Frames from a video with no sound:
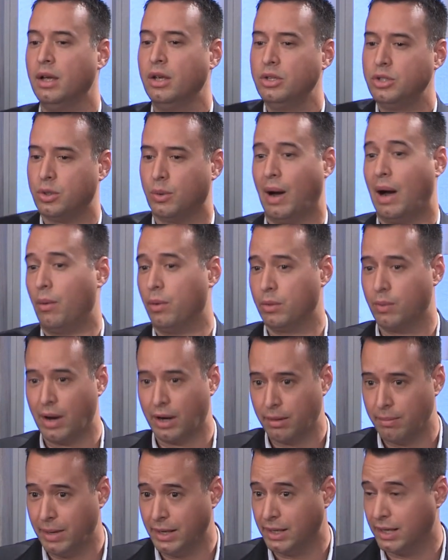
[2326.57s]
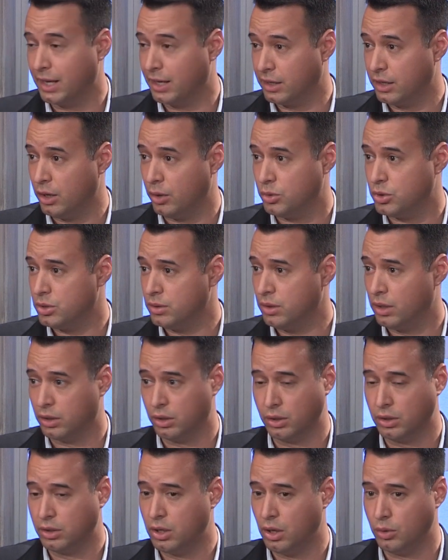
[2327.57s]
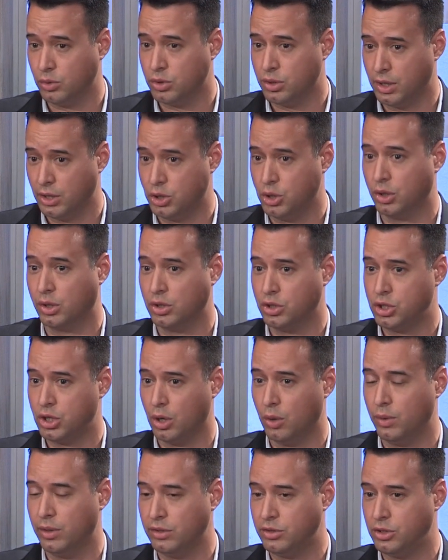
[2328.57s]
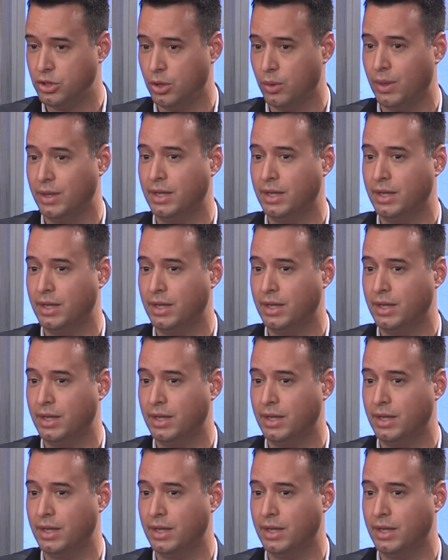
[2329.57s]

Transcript: So I would recommend to get a coach, a good coach that you could show this to,